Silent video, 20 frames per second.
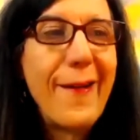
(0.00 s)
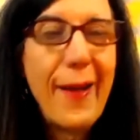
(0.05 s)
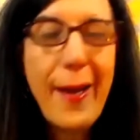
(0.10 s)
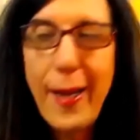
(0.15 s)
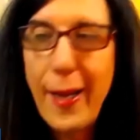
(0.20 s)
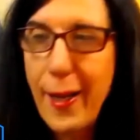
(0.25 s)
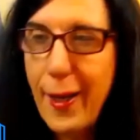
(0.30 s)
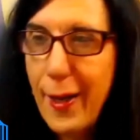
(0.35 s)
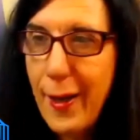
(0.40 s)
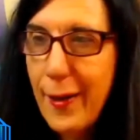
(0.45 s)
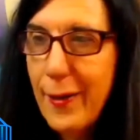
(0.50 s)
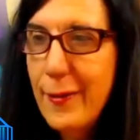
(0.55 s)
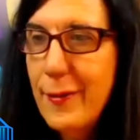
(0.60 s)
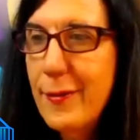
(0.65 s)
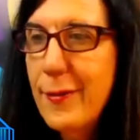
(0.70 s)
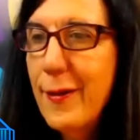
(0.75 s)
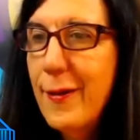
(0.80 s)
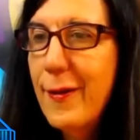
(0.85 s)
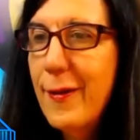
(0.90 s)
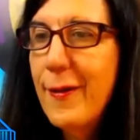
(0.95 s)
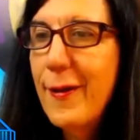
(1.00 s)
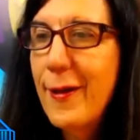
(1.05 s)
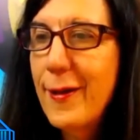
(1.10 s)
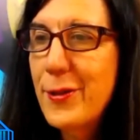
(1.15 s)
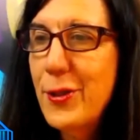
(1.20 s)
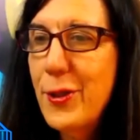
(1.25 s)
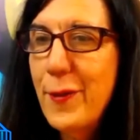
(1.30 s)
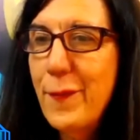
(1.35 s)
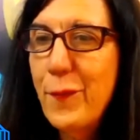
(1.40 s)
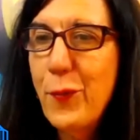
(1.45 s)
and
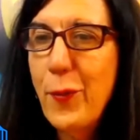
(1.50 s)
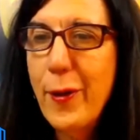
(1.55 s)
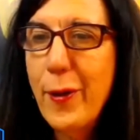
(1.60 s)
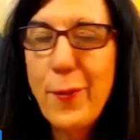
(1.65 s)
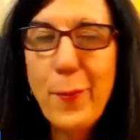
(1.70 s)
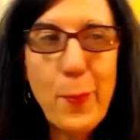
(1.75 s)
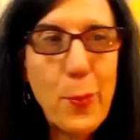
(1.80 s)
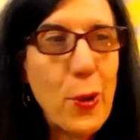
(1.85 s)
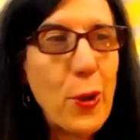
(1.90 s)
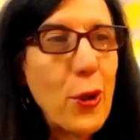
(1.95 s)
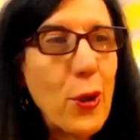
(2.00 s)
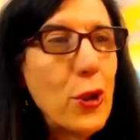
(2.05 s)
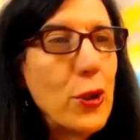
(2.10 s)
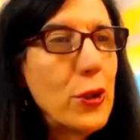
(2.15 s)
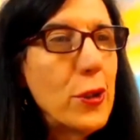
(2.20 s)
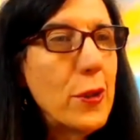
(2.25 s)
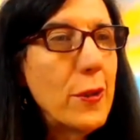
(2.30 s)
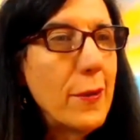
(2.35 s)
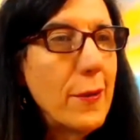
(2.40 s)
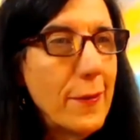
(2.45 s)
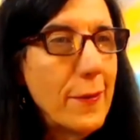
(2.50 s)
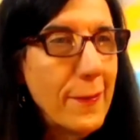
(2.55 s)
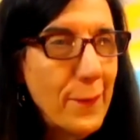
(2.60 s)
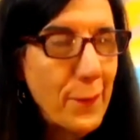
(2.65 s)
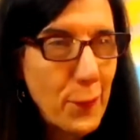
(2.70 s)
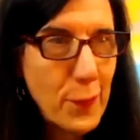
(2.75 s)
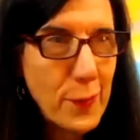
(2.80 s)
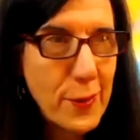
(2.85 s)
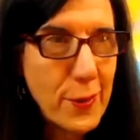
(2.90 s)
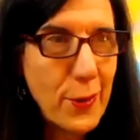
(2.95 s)
achieve greater personal
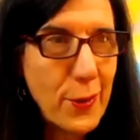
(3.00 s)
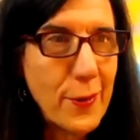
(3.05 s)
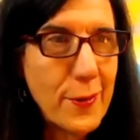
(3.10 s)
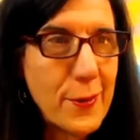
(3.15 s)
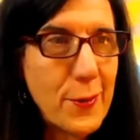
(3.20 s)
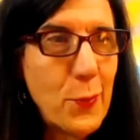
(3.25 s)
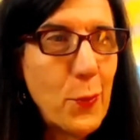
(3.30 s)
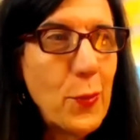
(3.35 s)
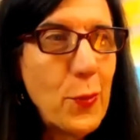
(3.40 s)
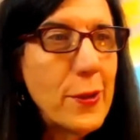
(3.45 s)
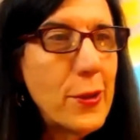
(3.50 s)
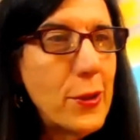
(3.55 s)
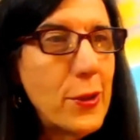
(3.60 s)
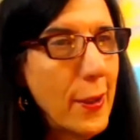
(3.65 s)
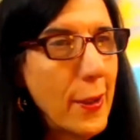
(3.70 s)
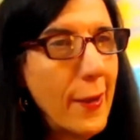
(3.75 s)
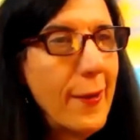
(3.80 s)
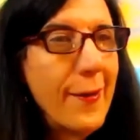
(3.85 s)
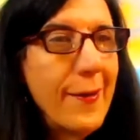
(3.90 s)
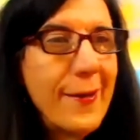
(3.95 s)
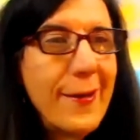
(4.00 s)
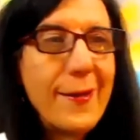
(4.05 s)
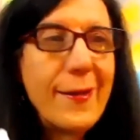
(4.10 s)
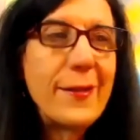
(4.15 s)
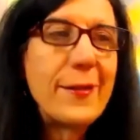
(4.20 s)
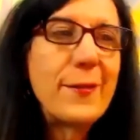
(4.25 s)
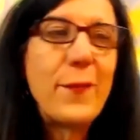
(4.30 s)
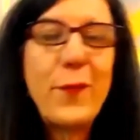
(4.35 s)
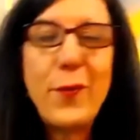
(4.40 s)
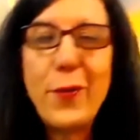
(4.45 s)
results, which
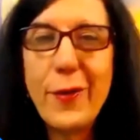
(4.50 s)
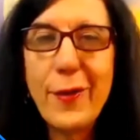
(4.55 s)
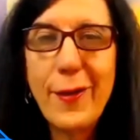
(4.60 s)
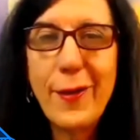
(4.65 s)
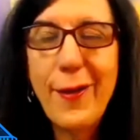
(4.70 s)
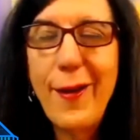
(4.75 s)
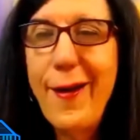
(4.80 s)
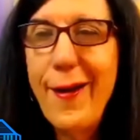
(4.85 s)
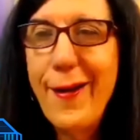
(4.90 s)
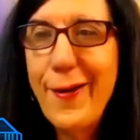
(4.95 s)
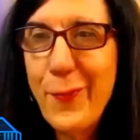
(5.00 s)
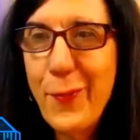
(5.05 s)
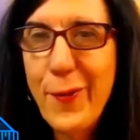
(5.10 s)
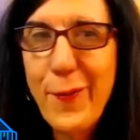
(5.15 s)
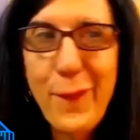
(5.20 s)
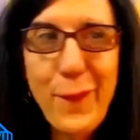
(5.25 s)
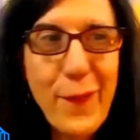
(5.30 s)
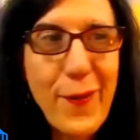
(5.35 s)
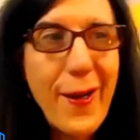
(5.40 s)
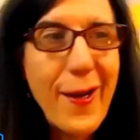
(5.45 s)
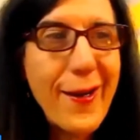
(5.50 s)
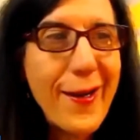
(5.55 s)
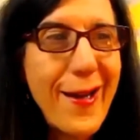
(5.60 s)
it's very aligned with flying